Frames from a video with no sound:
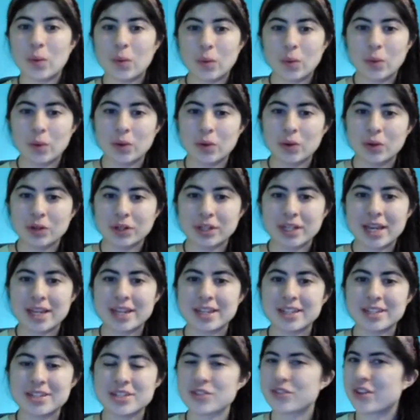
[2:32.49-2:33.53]
or
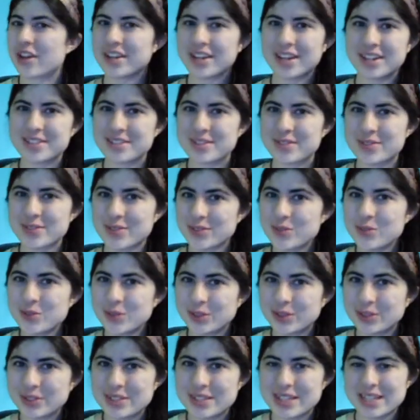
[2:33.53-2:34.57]
getting straight A's in
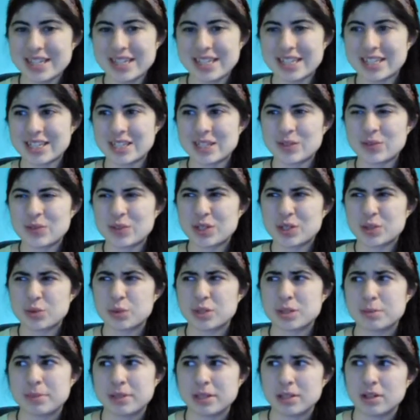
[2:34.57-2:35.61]
schools, which
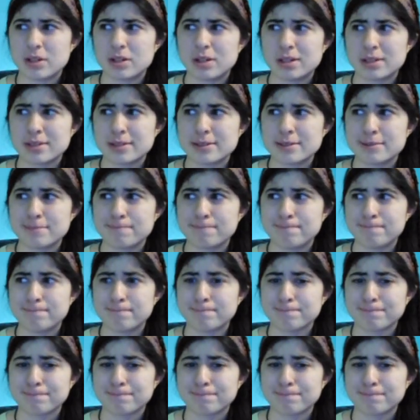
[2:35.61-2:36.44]
would have been awesome.